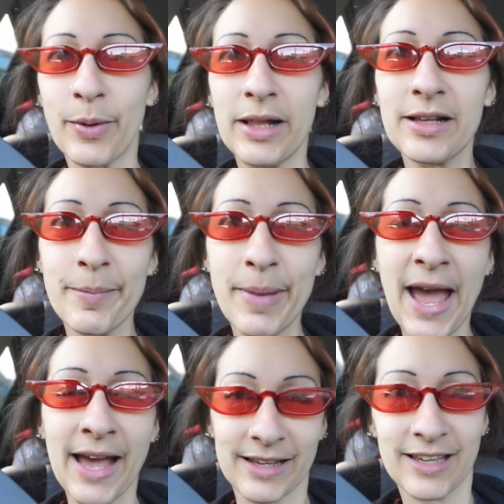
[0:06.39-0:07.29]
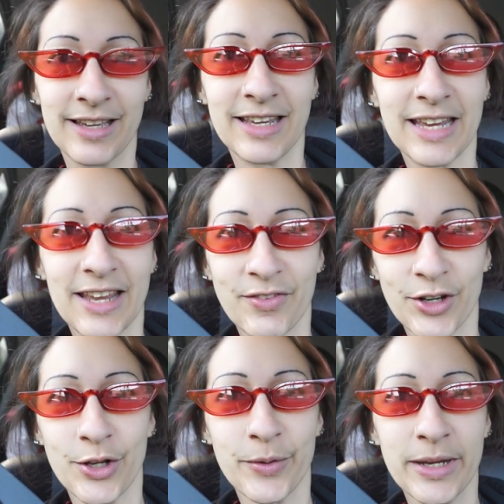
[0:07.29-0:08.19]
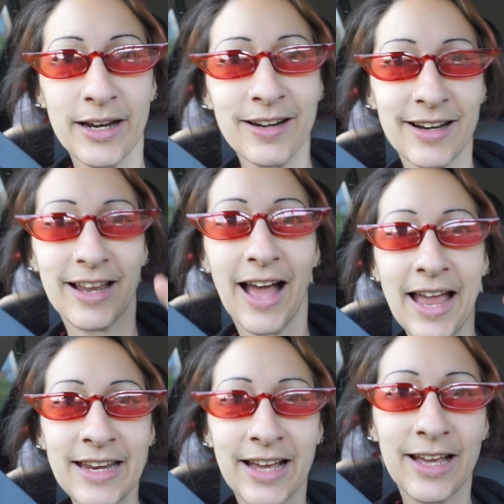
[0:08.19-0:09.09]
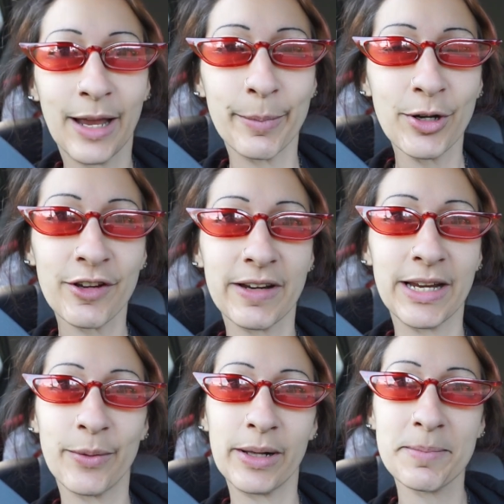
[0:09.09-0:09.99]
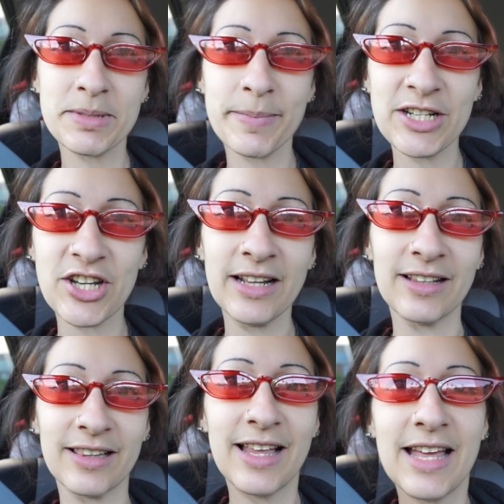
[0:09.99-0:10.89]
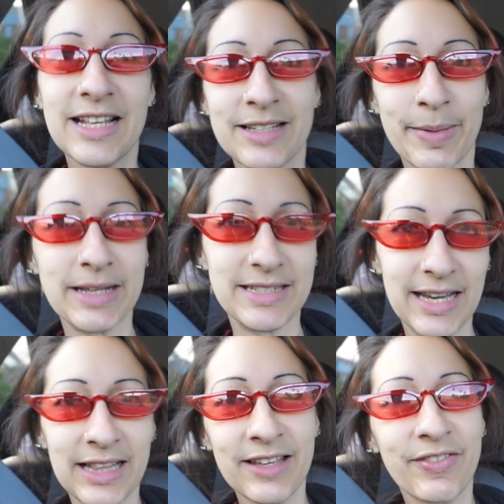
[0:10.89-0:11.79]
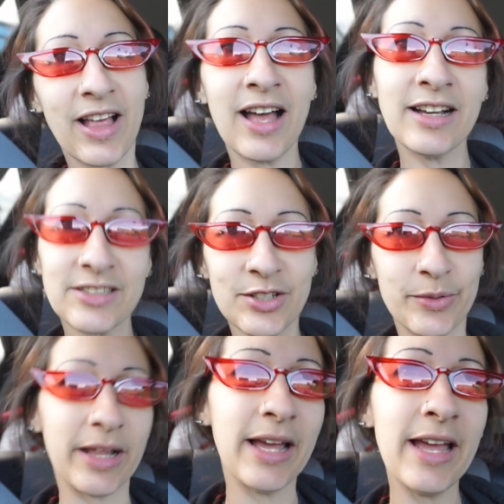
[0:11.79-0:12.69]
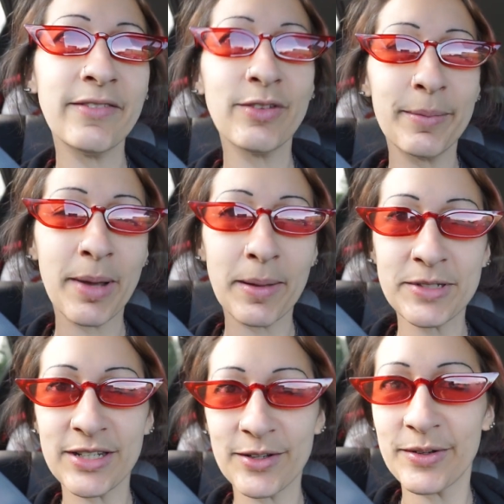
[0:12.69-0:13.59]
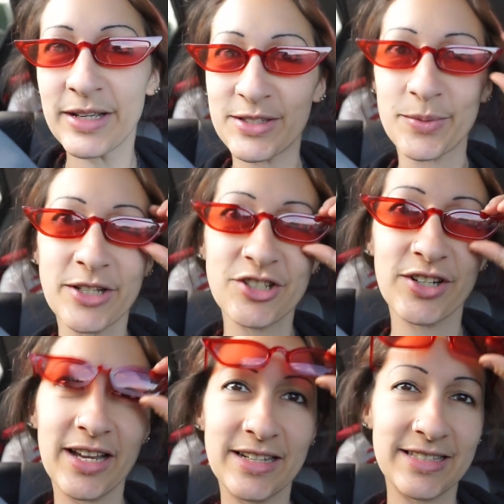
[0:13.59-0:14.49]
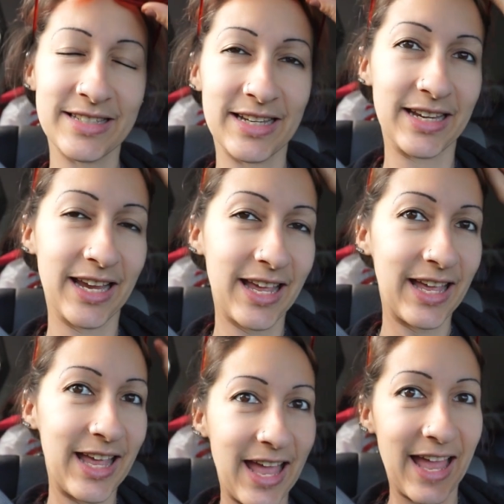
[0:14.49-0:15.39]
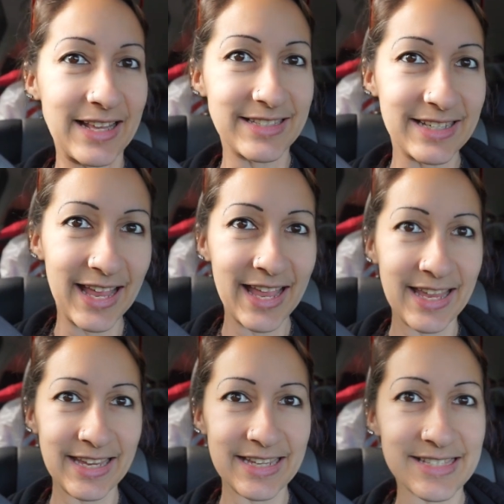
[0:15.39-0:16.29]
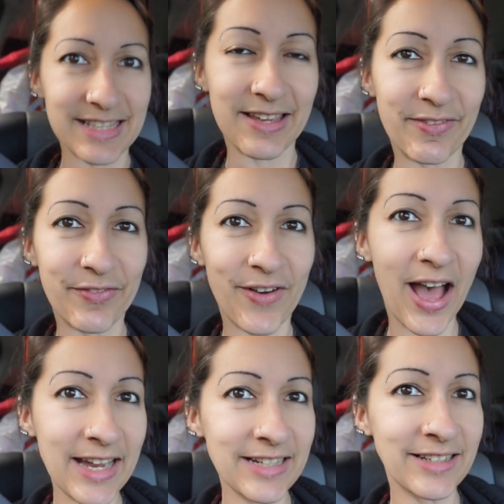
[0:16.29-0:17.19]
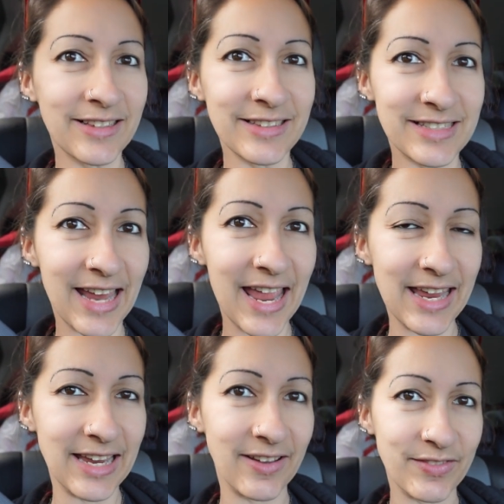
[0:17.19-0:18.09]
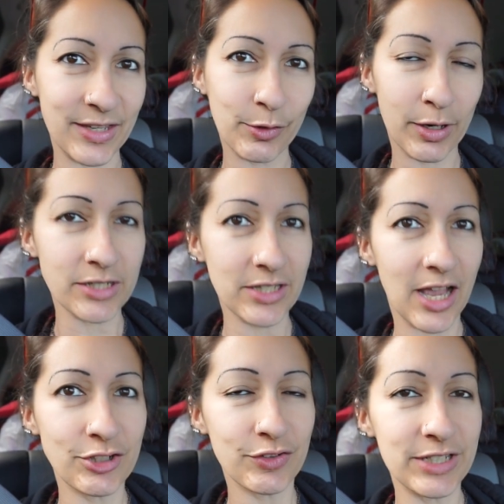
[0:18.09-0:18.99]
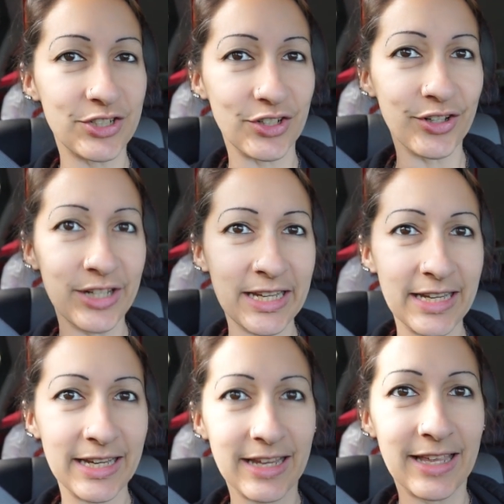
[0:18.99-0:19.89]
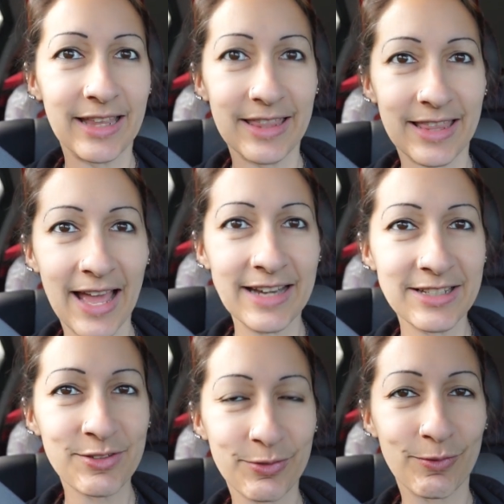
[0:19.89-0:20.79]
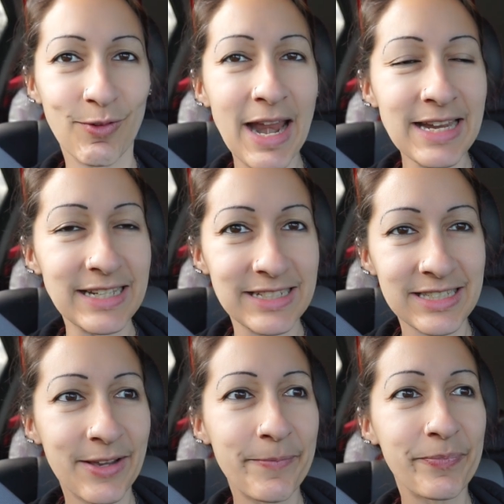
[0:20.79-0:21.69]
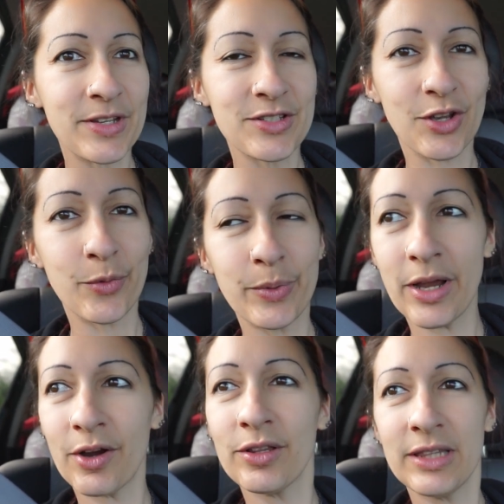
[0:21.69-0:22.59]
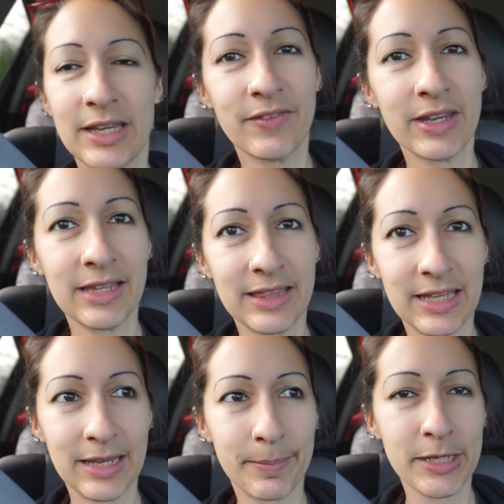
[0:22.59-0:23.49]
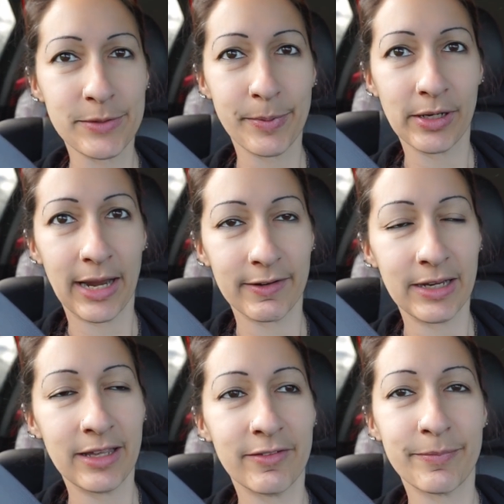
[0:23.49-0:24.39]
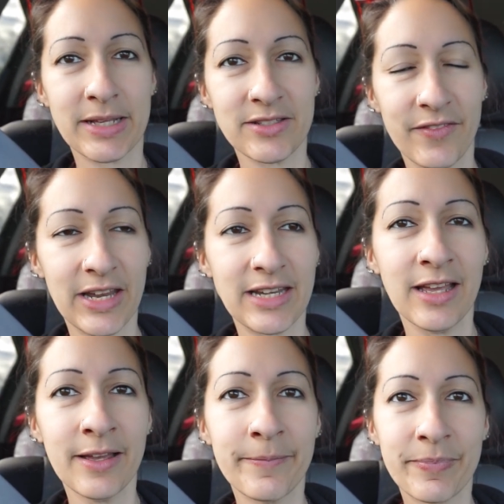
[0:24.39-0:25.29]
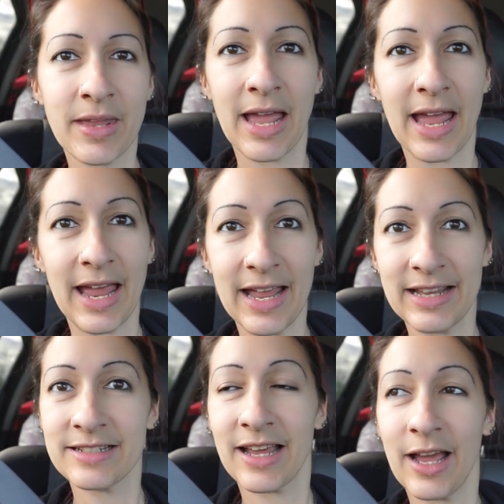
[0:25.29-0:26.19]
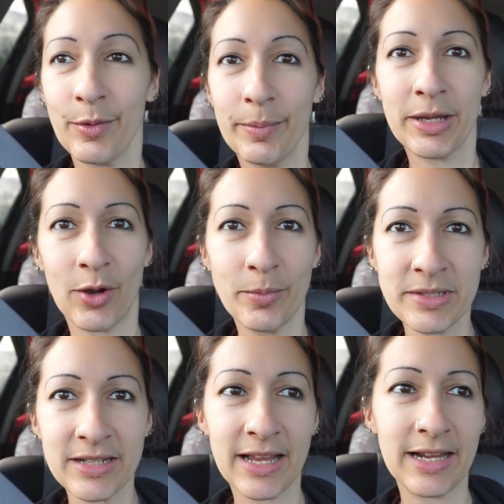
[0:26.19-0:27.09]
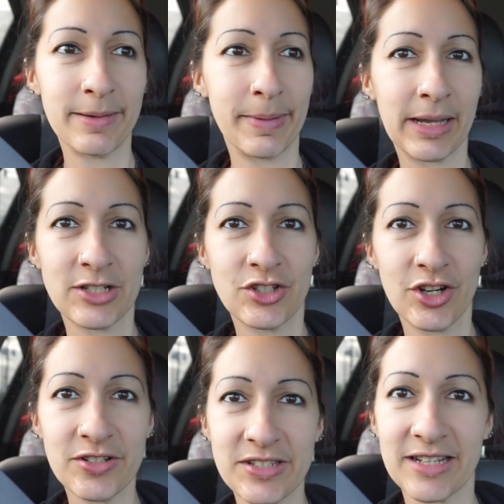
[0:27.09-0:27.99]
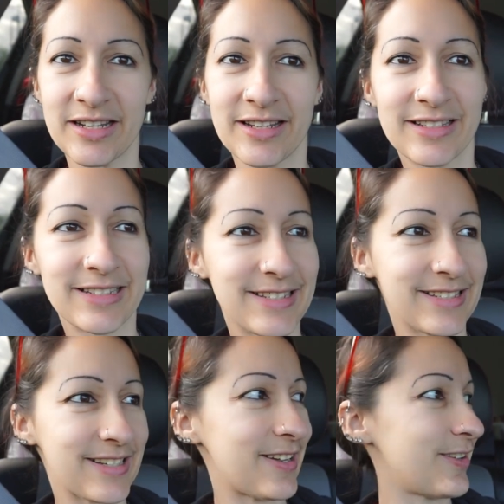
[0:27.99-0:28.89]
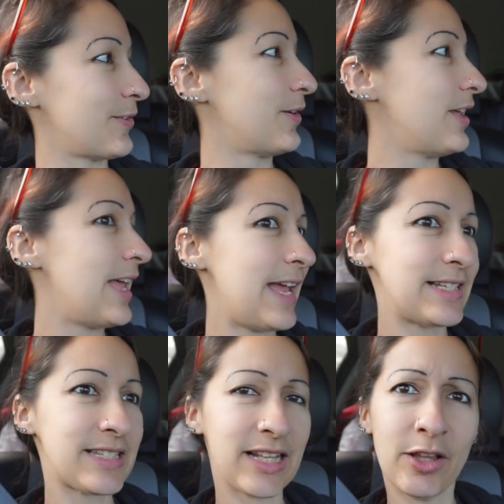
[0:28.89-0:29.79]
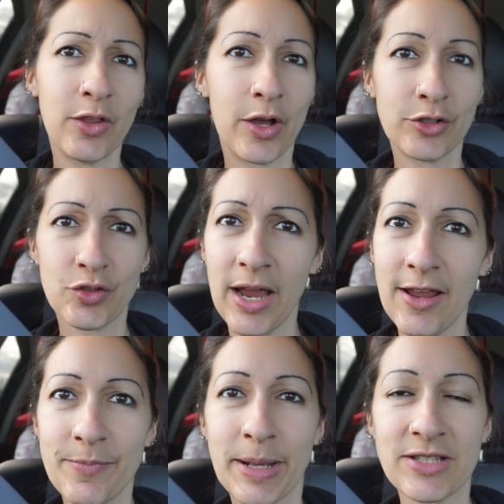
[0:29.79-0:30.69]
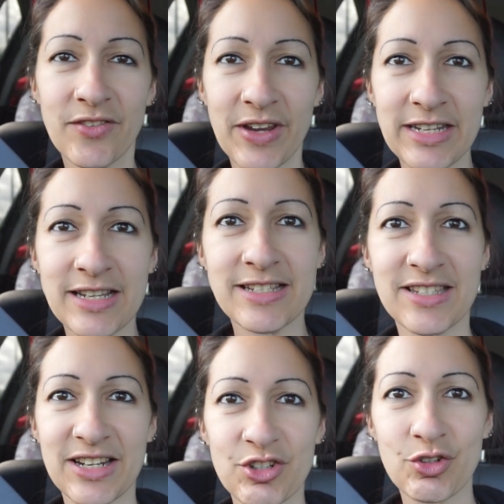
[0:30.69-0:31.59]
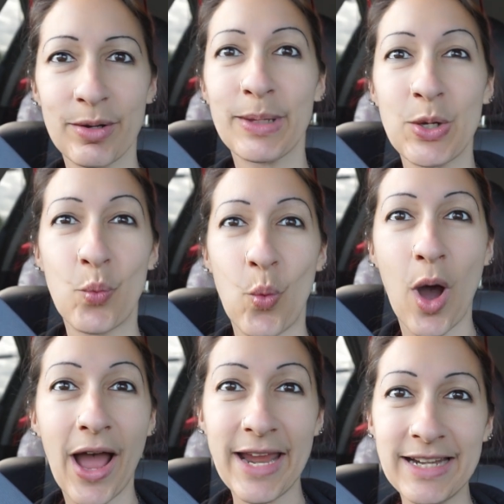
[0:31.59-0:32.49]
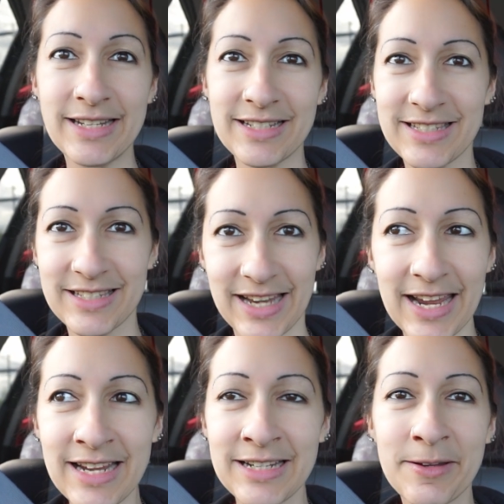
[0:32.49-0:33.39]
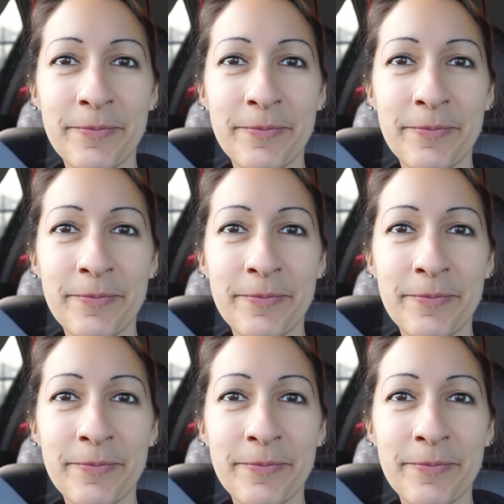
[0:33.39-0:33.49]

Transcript: Welcome back. If you're new here, hi, I'm Mercury. Welcome to my channel. My daily vlog, so whatever I'm up to is what you're gonna see. And today is the final day of the cross-country journey. That is right. So we are leaving the Pittsburgh area of Pennsylvania, and I will be home tonight, back in Jersey. So it's still a long drive. Pennsylvania is an extremely wide state.